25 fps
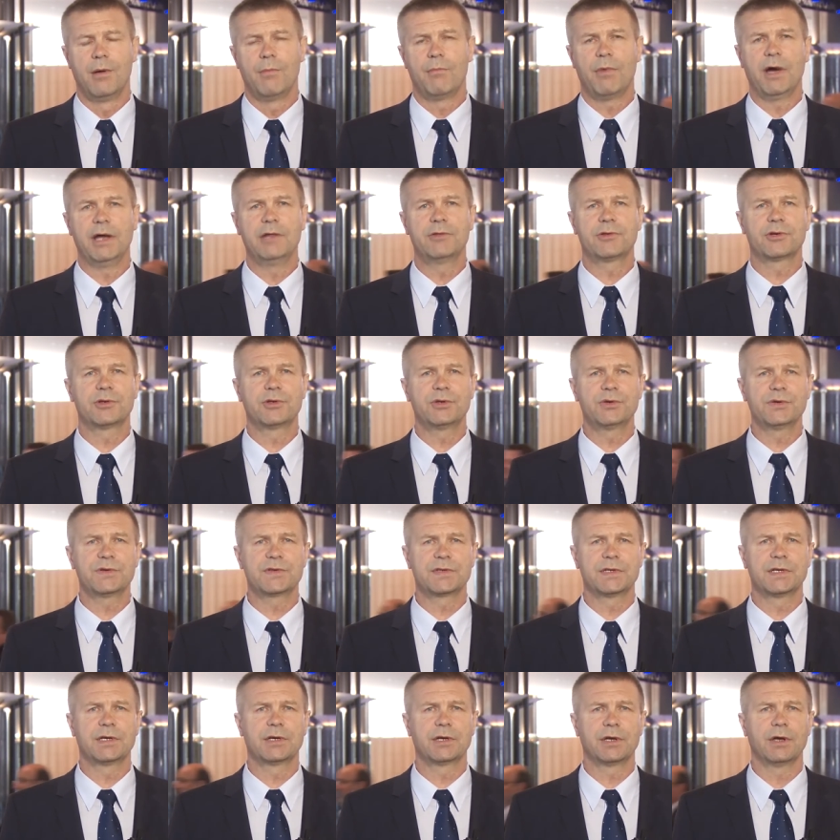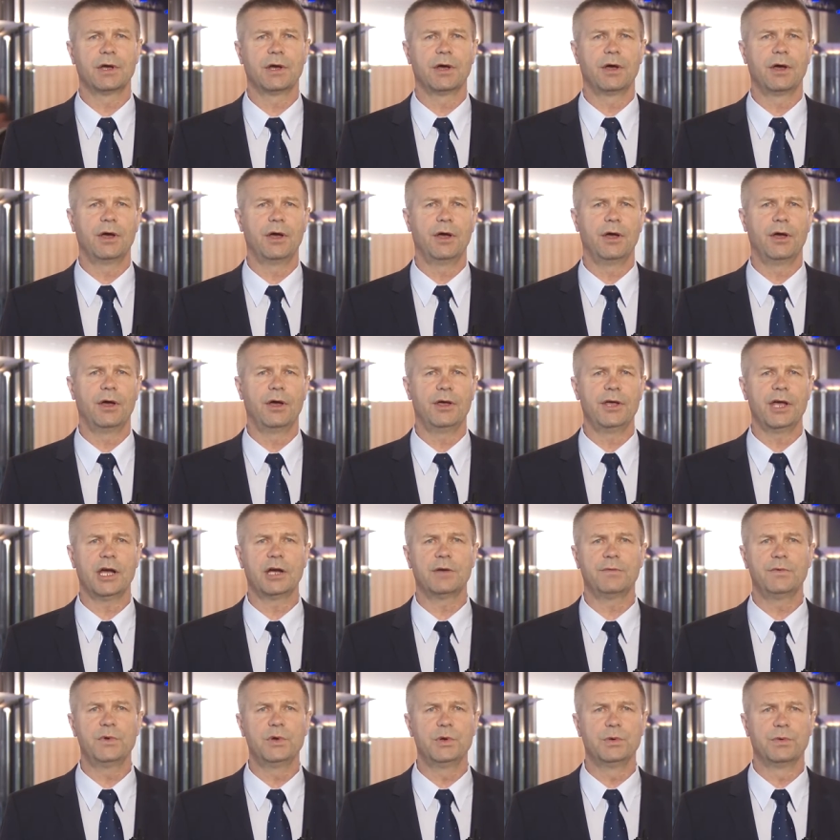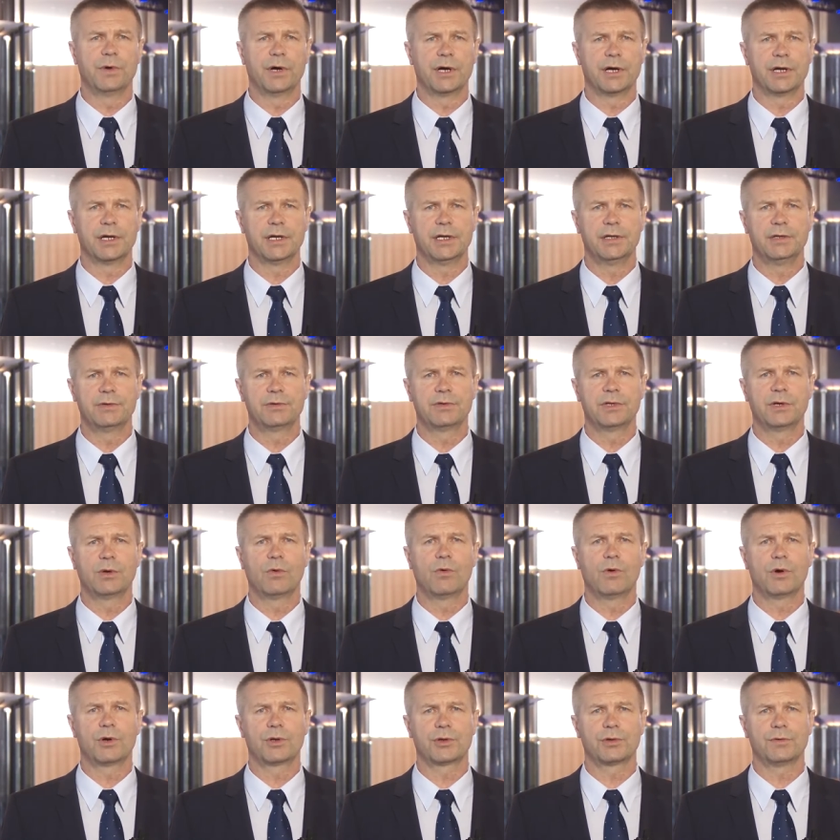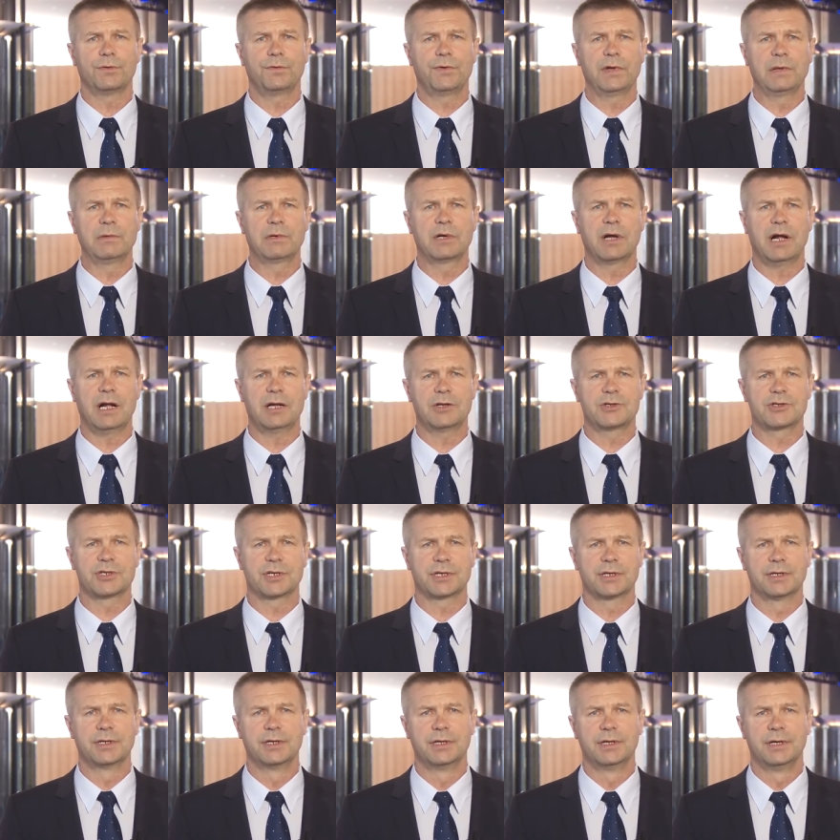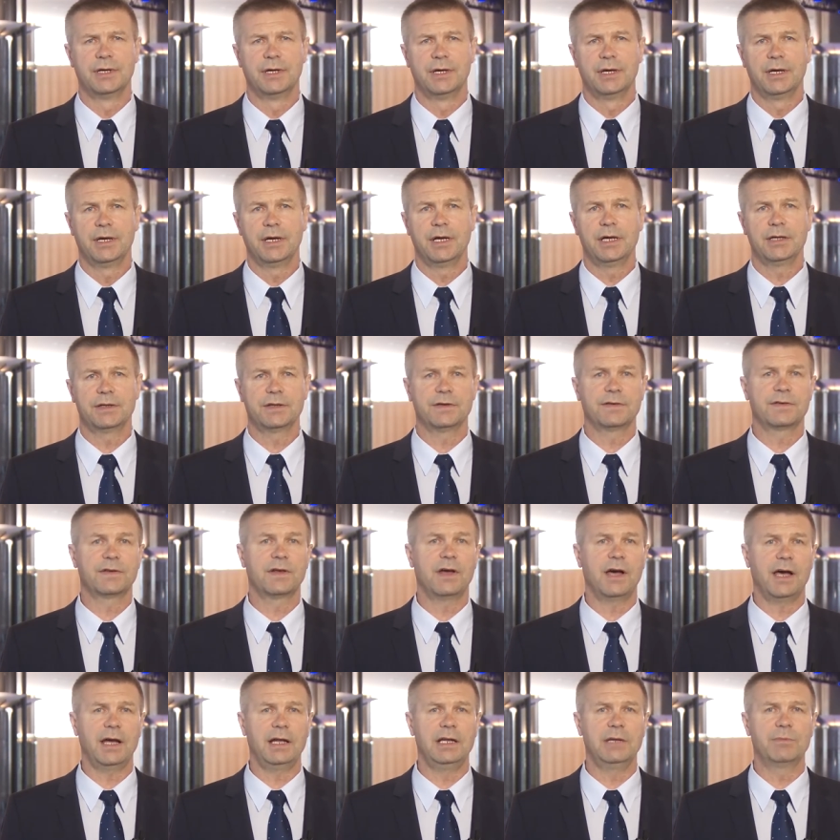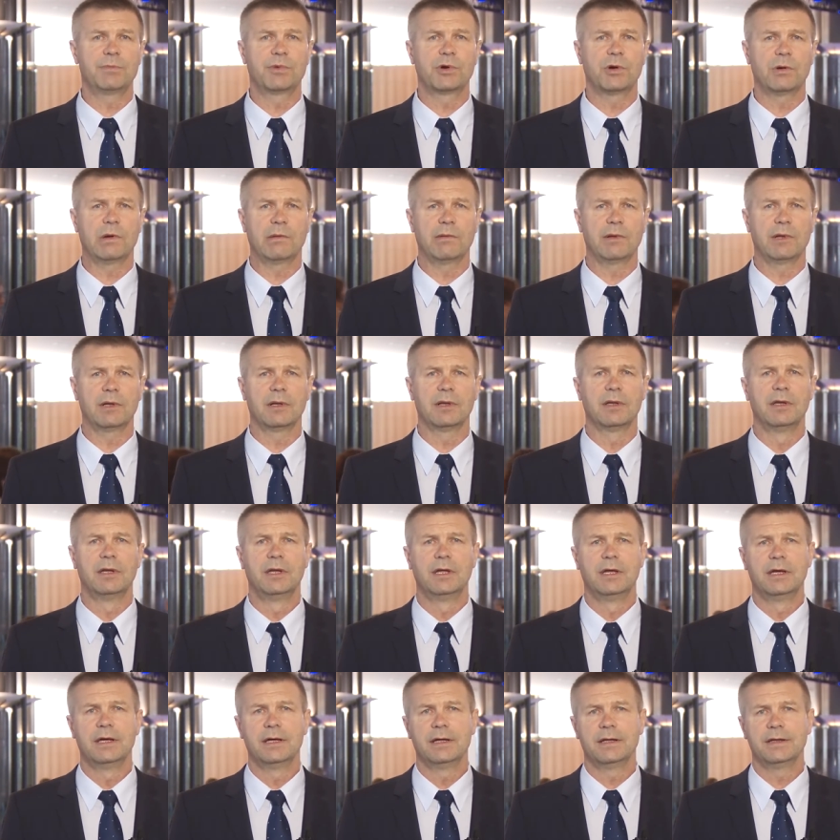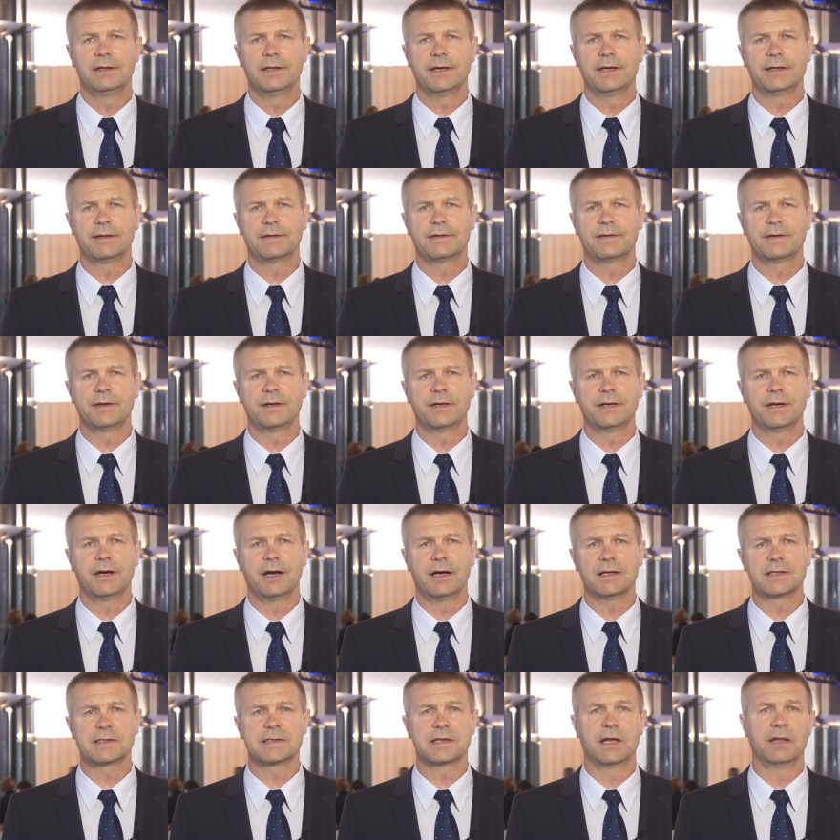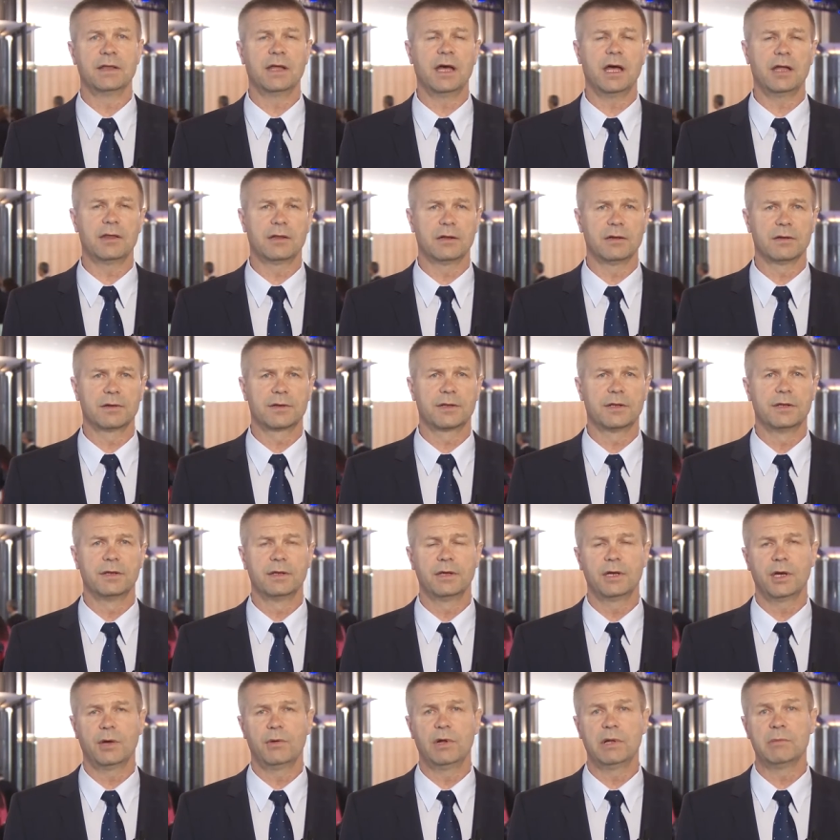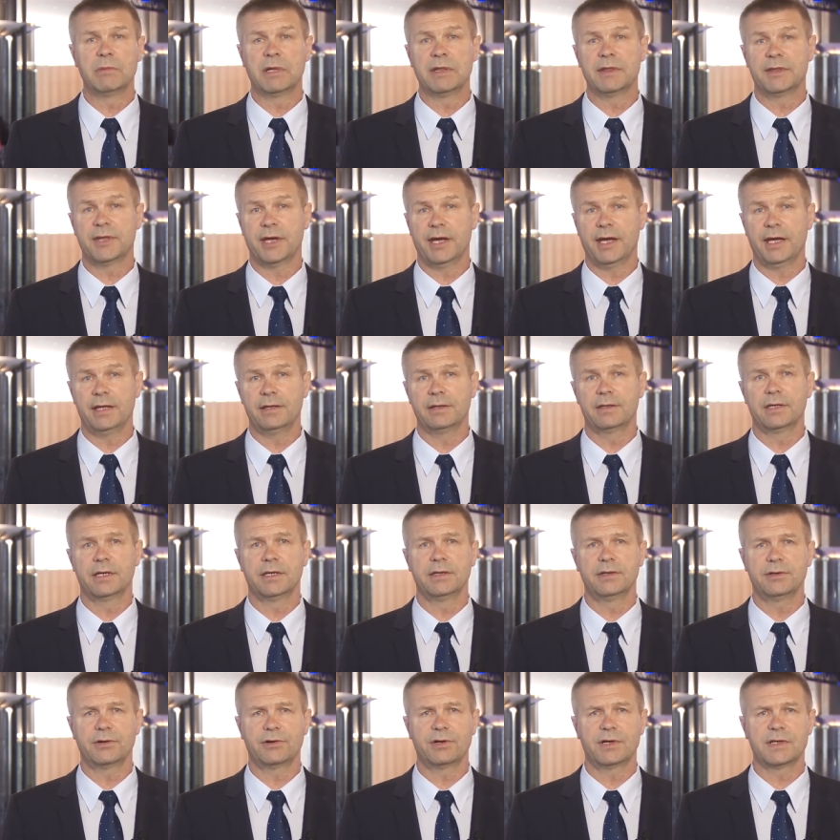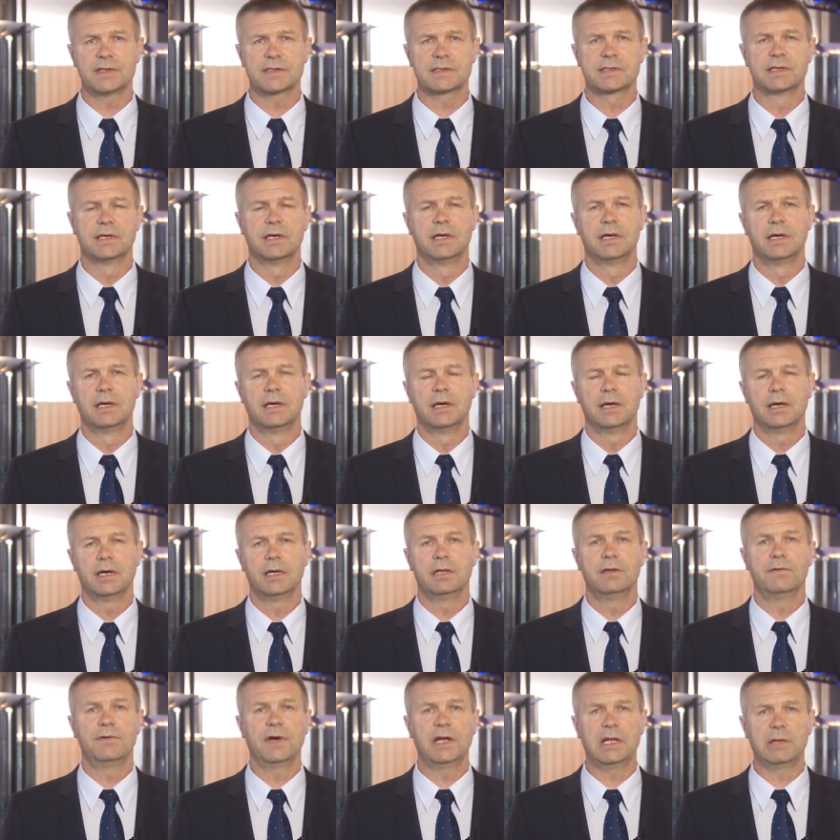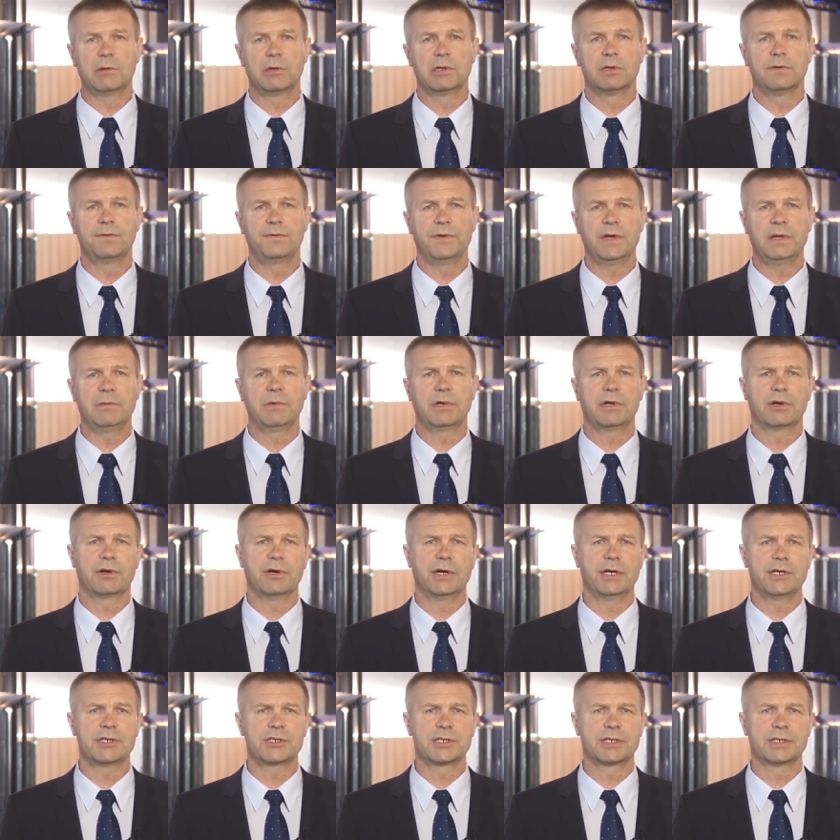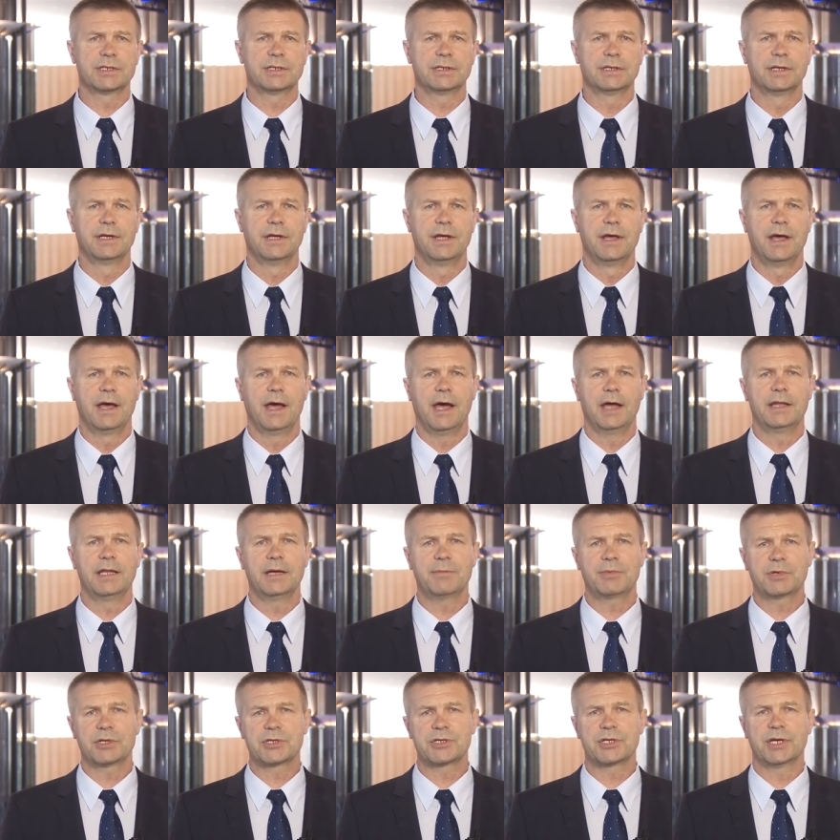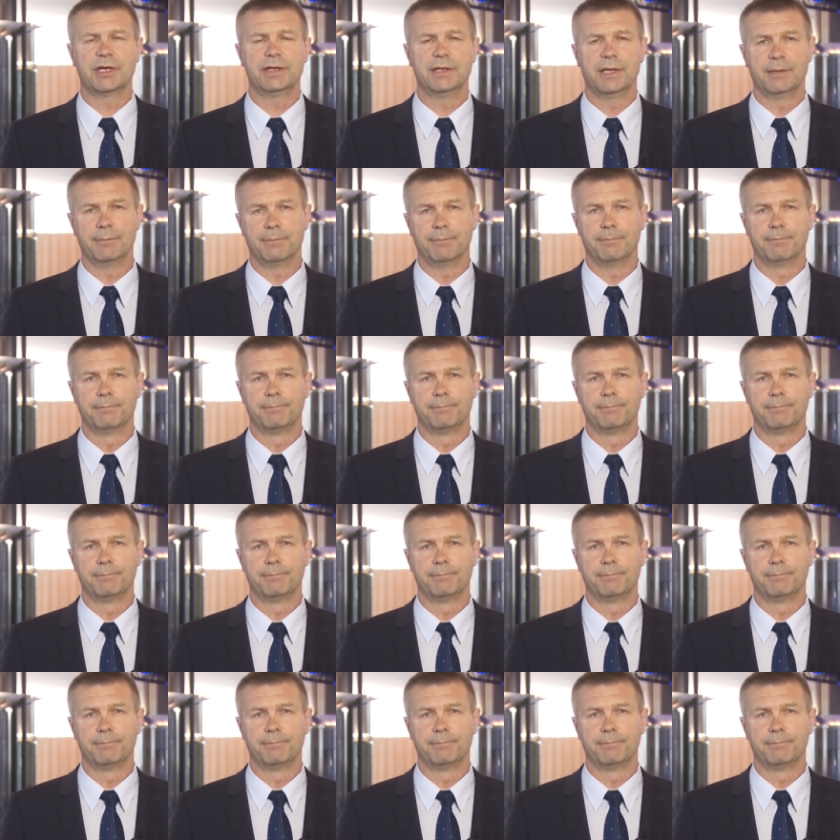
By introducing a young viewer into the world of film culture, it is highly probable that uh, as an adult, he will maintain the interest in available of film creation and appreciate them.